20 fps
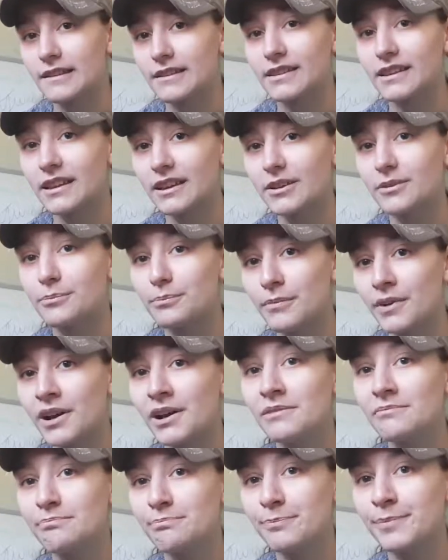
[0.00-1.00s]
there
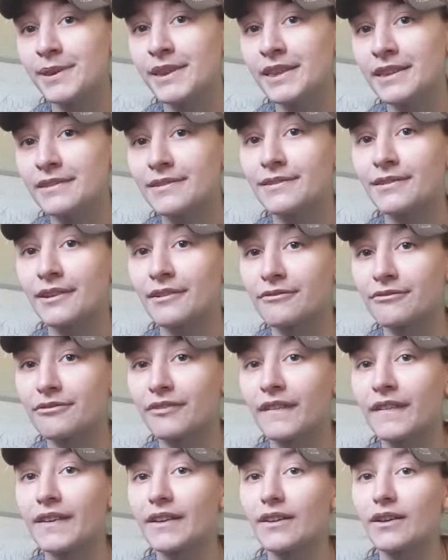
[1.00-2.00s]
might be
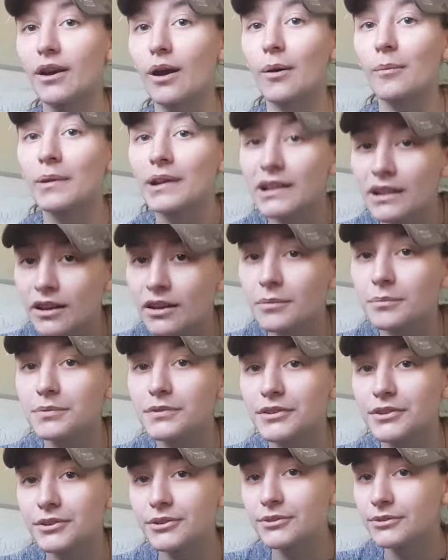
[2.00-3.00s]
something coming up
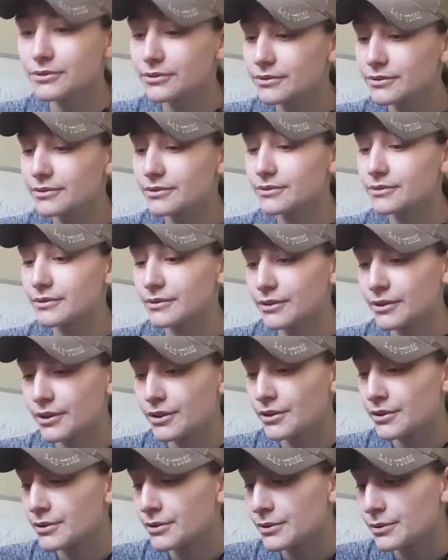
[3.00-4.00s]
soon
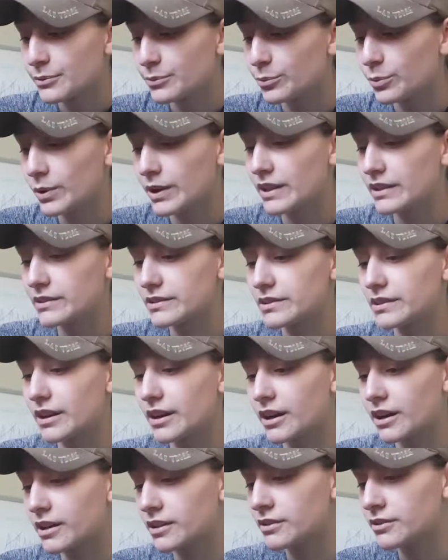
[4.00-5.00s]
which
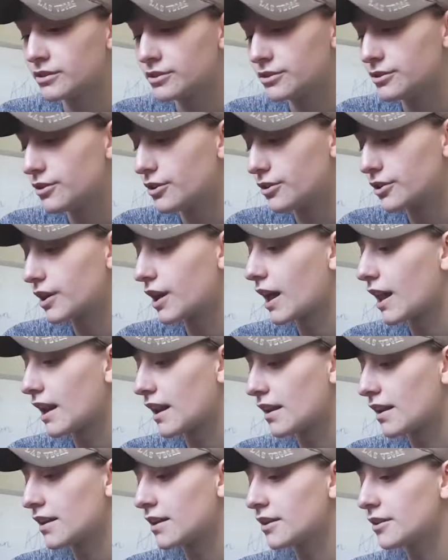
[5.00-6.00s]
I'm not gonna
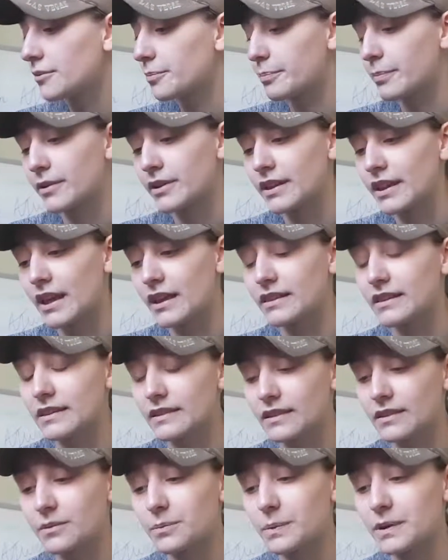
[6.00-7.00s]
like, but yeah,
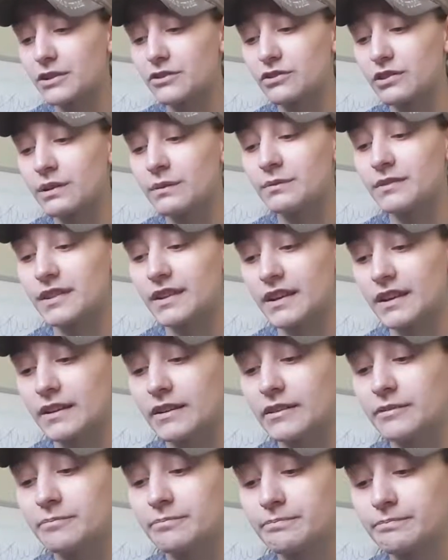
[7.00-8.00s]
this is my dream
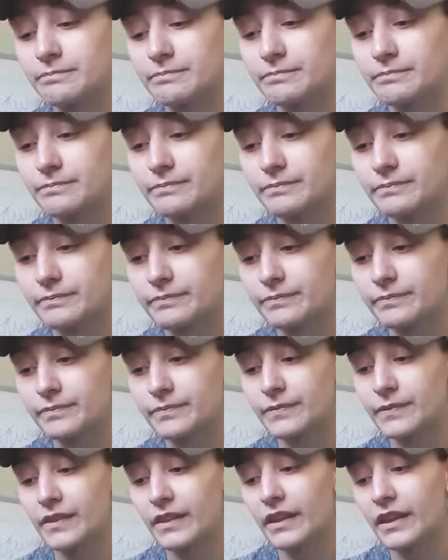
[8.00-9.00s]
team,
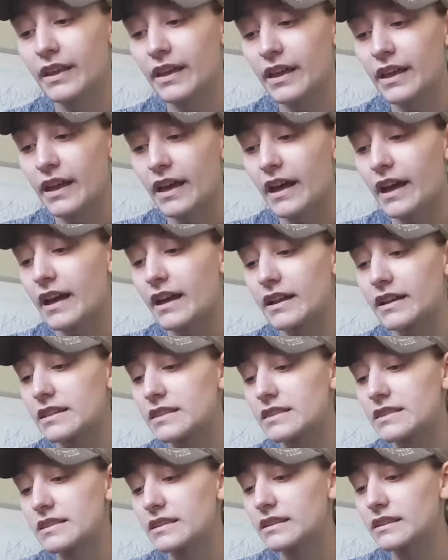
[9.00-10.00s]

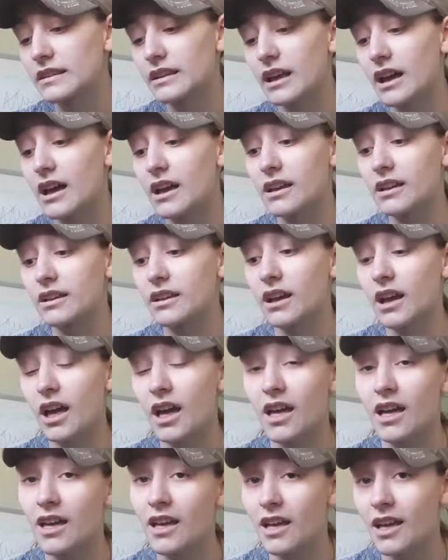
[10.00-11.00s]
and
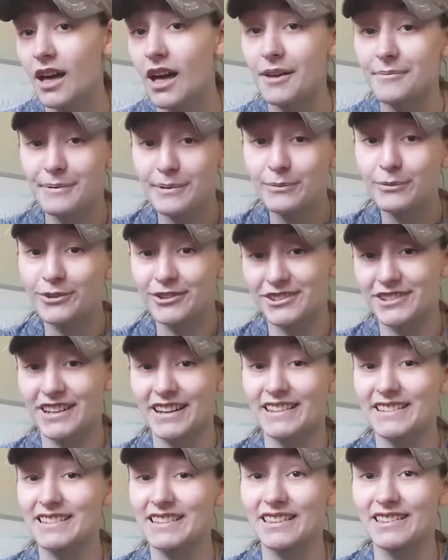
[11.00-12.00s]
I've been watching
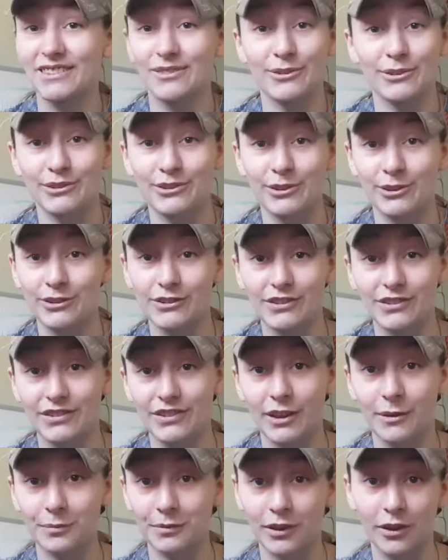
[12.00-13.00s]
it since about 200
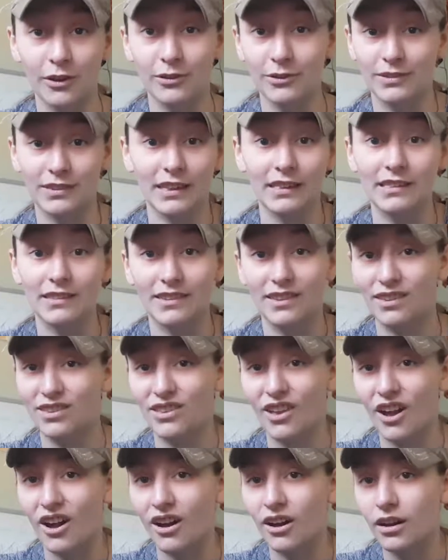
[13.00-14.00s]
subs, so since the
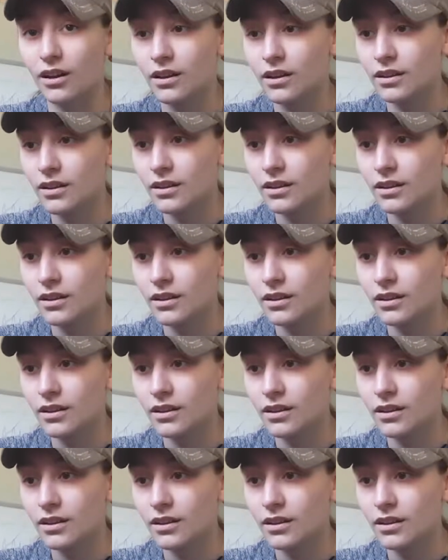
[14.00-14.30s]
start,